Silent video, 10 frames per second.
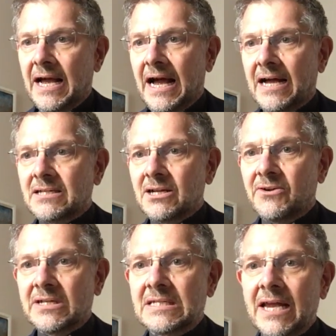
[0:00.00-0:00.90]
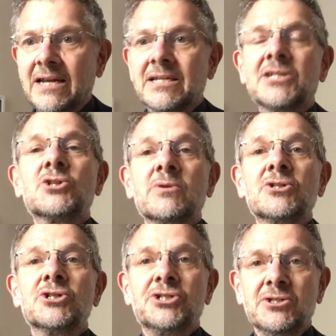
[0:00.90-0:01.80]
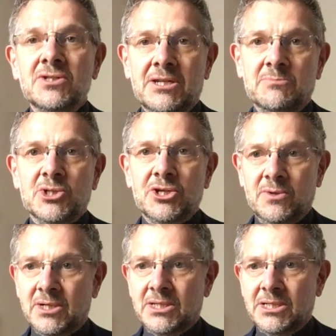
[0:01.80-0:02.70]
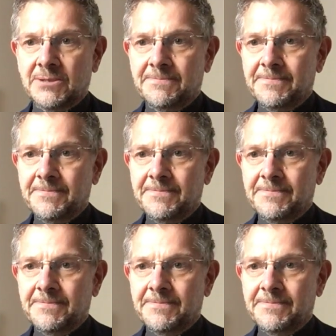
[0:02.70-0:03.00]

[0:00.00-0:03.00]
and are intended to introduce him to us.